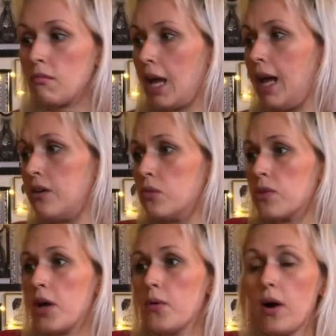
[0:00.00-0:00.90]
and
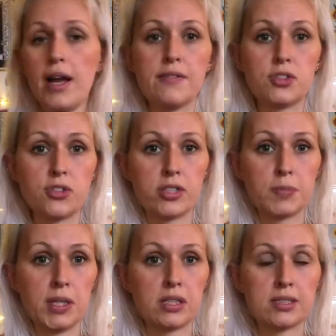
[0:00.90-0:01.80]
although I have stretch
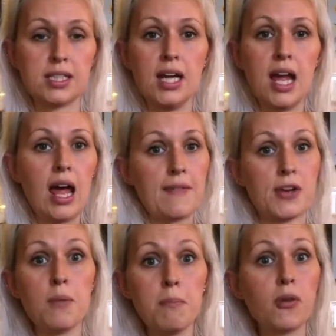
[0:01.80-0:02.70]
marks and they
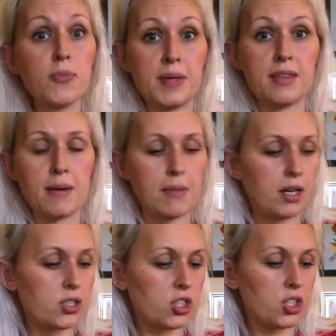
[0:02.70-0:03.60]
don't bother me that
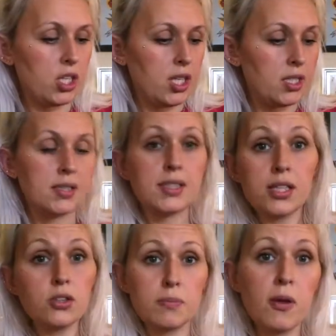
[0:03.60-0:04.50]
much, they
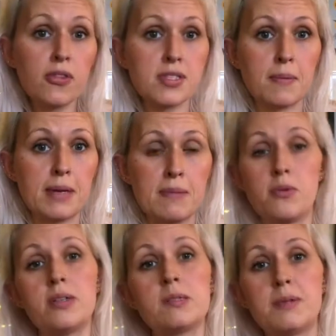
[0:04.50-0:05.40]
do bother some people,
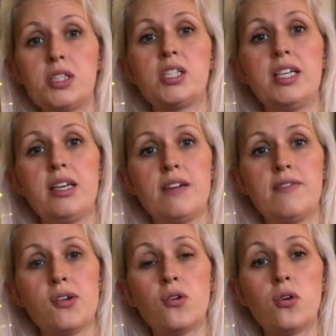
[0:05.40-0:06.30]
and especially if
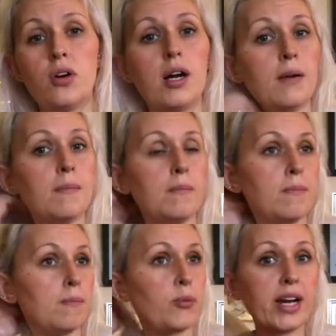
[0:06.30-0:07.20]
you're
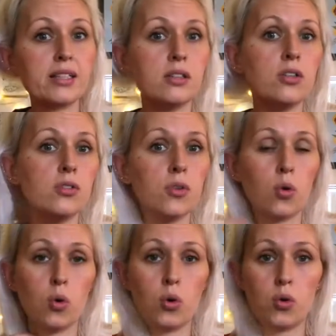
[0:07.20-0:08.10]
pregnant
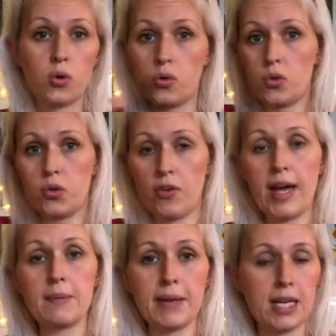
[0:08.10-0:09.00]
or you've had
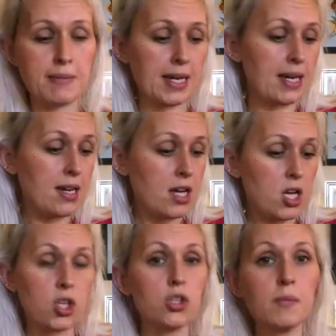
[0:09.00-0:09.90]
a baby,
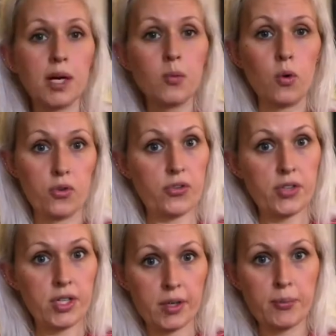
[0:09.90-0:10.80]
you might want
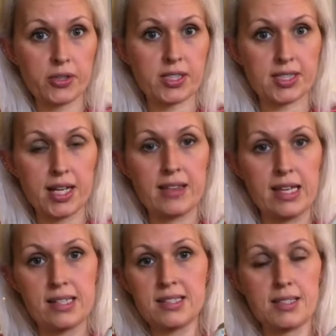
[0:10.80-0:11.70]
a product like
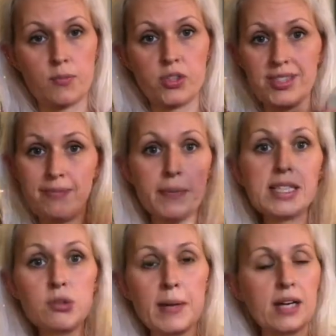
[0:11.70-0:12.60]
this. And what's even
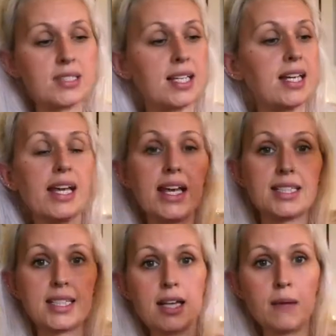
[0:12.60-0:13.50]
better about it is
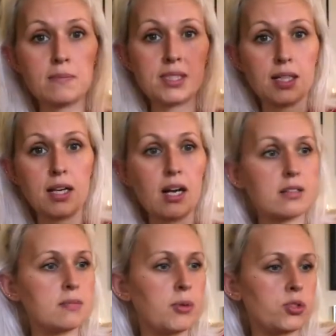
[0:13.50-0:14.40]
it comes in
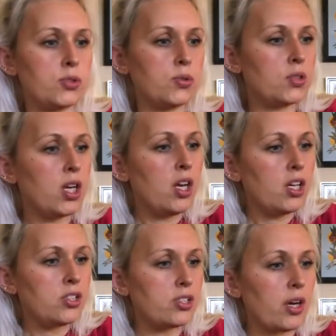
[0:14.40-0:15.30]
glass bottles.
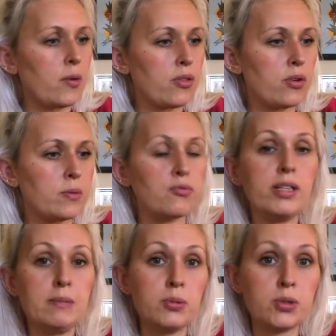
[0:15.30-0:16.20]
So I thought it was
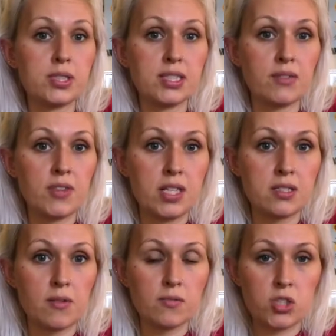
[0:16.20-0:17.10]
really important to give these
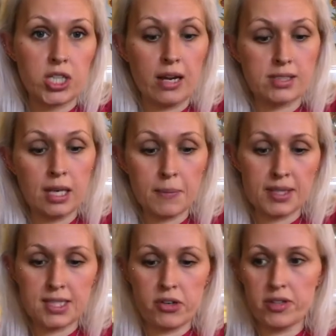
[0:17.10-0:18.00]
a shout out,
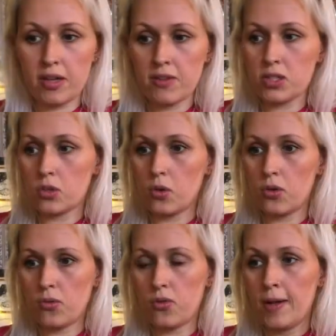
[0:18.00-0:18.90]
because they're another sort
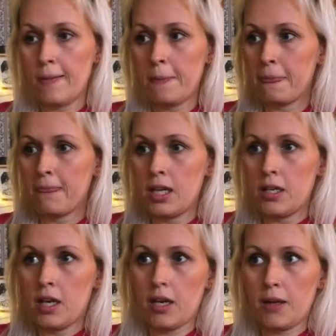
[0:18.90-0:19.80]
of,
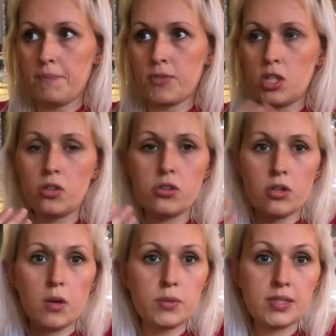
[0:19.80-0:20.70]
not,
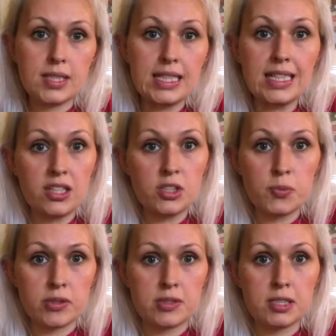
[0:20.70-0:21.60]
I wouldn't say niche
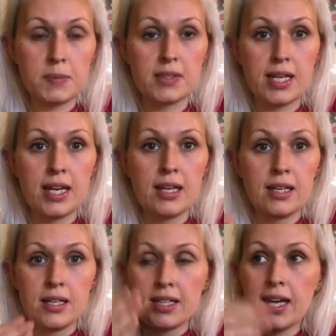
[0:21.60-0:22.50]
product, but they're
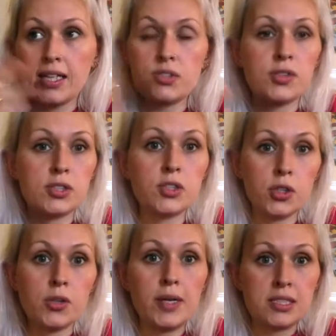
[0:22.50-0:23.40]
catering
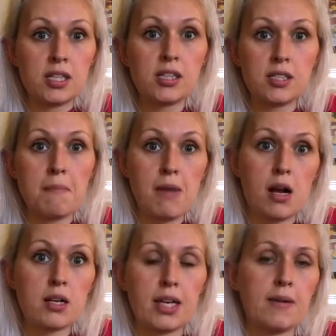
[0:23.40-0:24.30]
to a certain
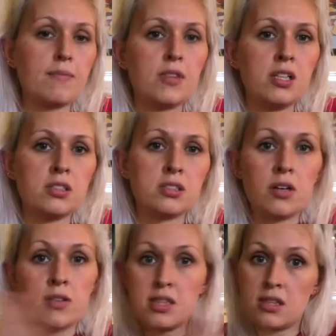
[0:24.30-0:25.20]
market.
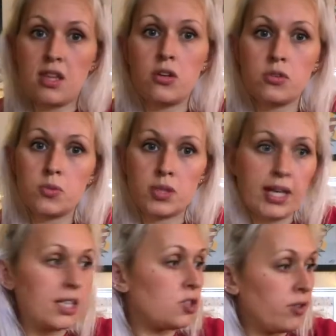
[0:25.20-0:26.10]
So those were
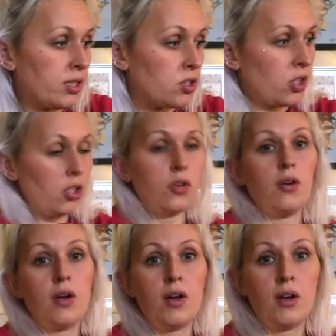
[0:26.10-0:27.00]
catering to
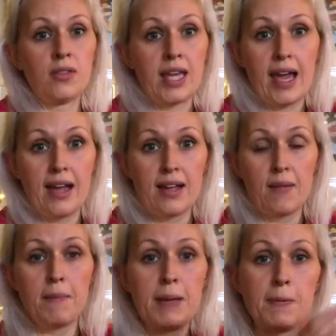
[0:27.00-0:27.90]
the
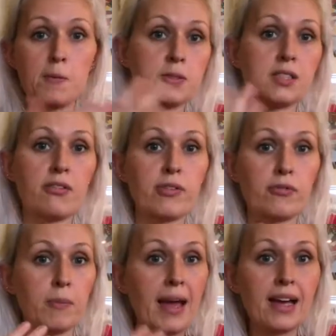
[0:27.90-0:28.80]
people suffering
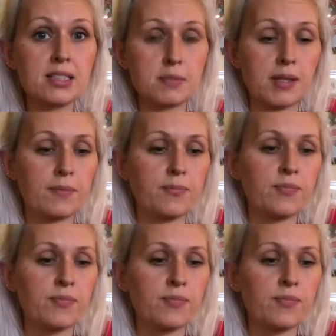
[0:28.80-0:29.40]
from eczema,